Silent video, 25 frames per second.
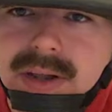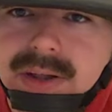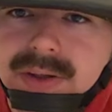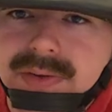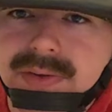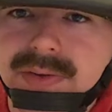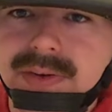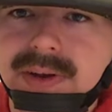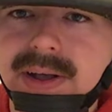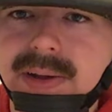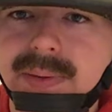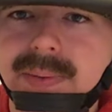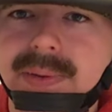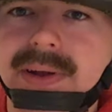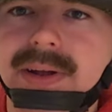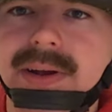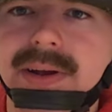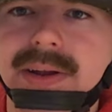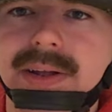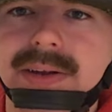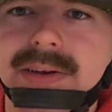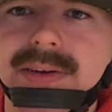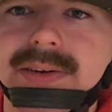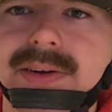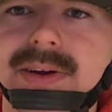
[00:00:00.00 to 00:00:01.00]
so now we're going
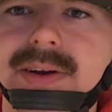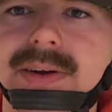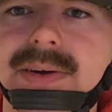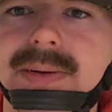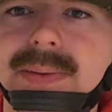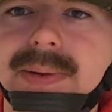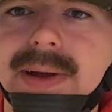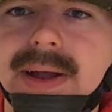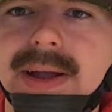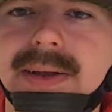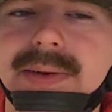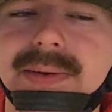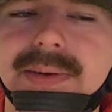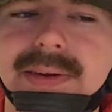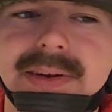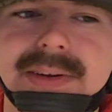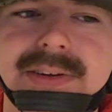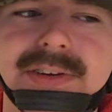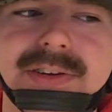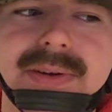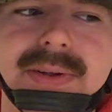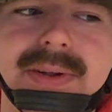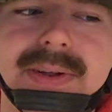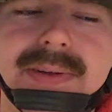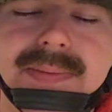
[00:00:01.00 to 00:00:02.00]
to turn around and
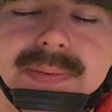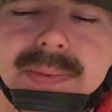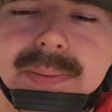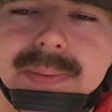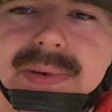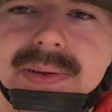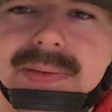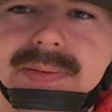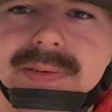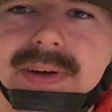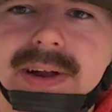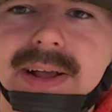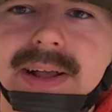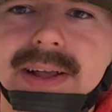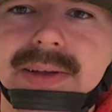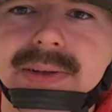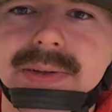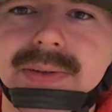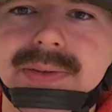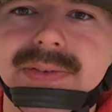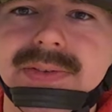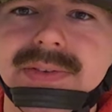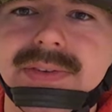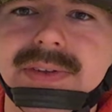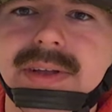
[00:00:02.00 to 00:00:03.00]
show you it from different
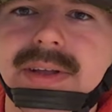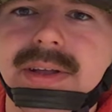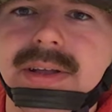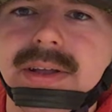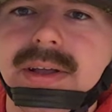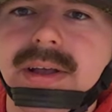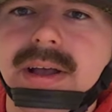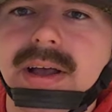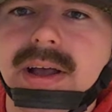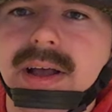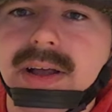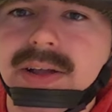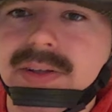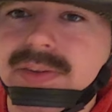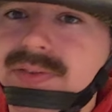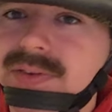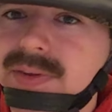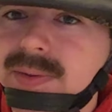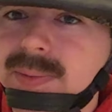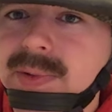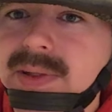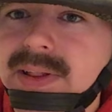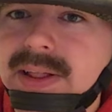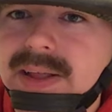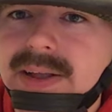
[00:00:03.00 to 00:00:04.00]
angles, uh,
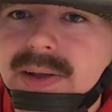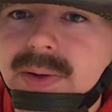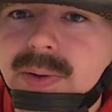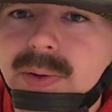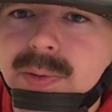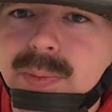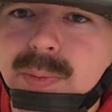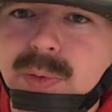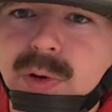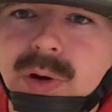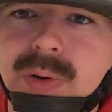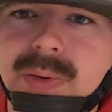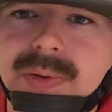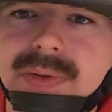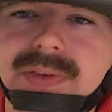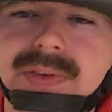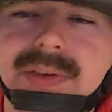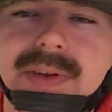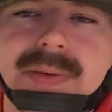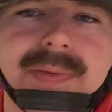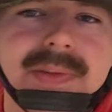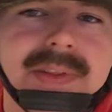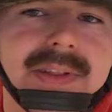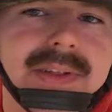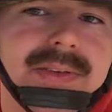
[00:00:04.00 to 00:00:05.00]
simulate going prone and
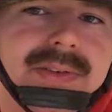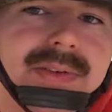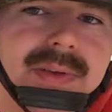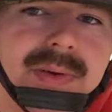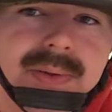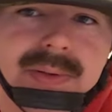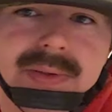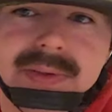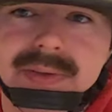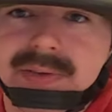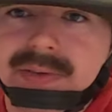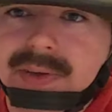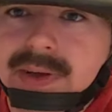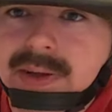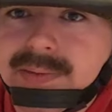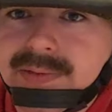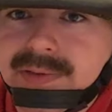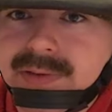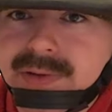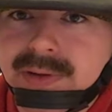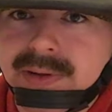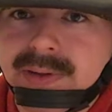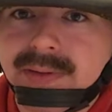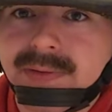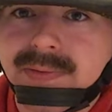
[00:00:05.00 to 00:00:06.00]
stuff with it. So this is
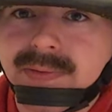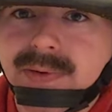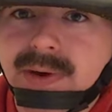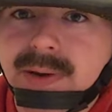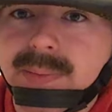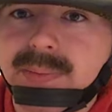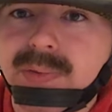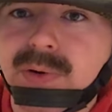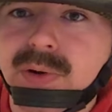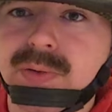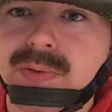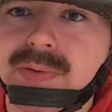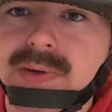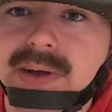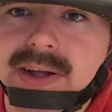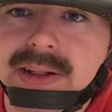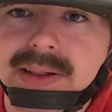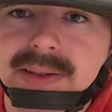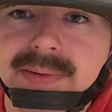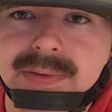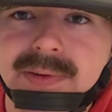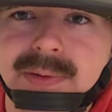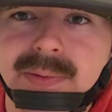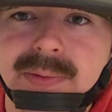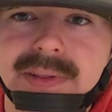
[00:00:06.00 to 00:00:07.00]
obviously the front profile
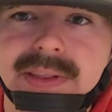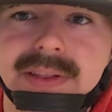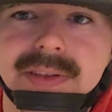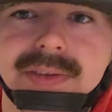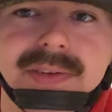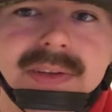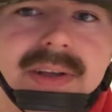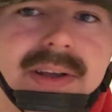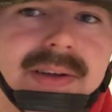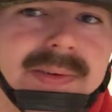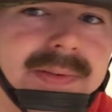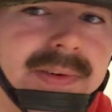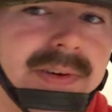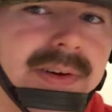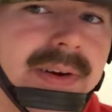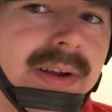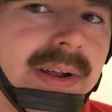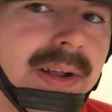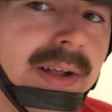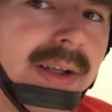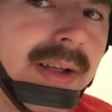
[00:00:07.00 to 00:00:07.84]
of it with its cover.